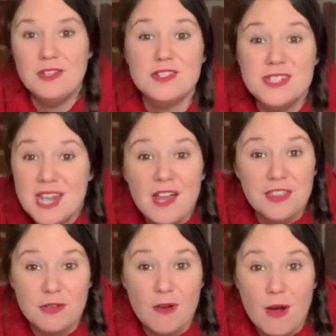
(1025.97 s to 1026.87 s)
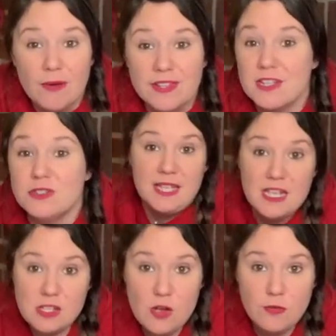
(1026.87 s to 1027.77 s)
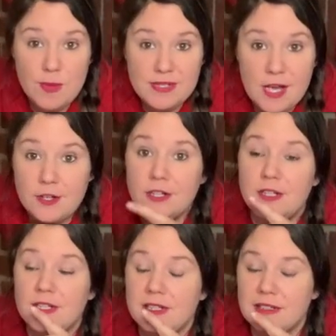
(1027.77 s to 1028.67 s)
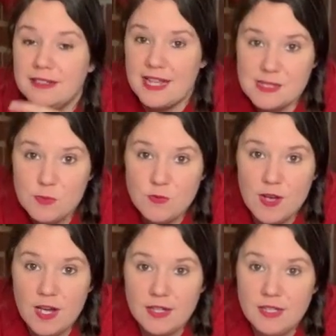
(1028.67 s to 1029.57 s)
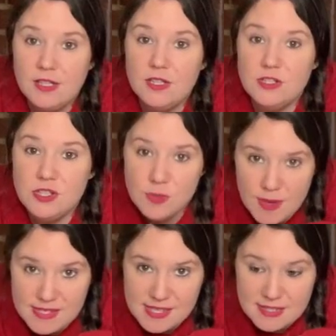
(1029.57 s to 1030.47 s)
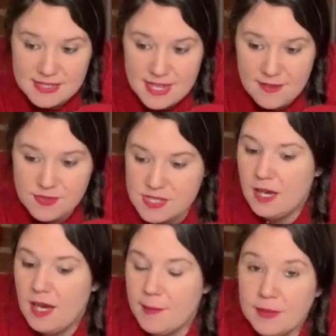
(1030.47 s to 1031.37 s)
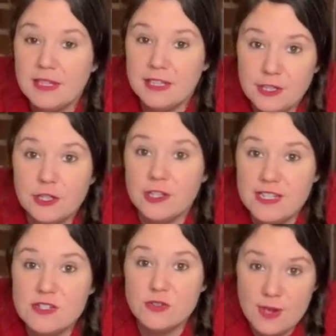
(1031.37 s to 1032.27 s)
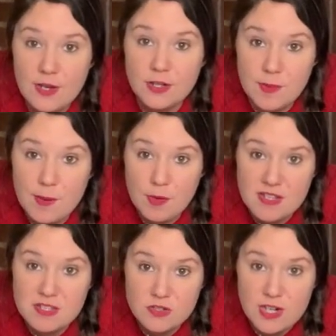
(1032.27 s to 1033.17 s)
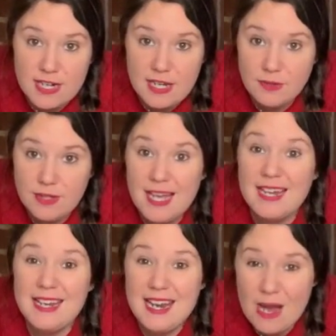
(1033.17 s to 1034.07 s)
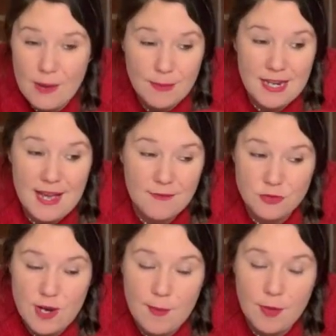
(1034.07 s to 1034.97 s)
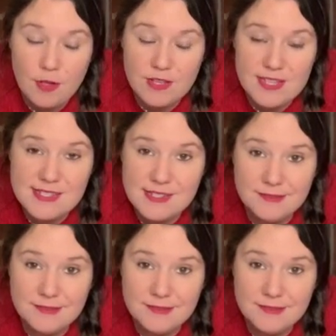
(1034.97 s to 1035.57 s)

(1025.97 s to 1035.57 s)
There's nothing wrong with it. But that's all for my daughter. Let's move on to my son's gifts. I'm literally surrounded by presents right now. And now I'm gonna have to wrap all these.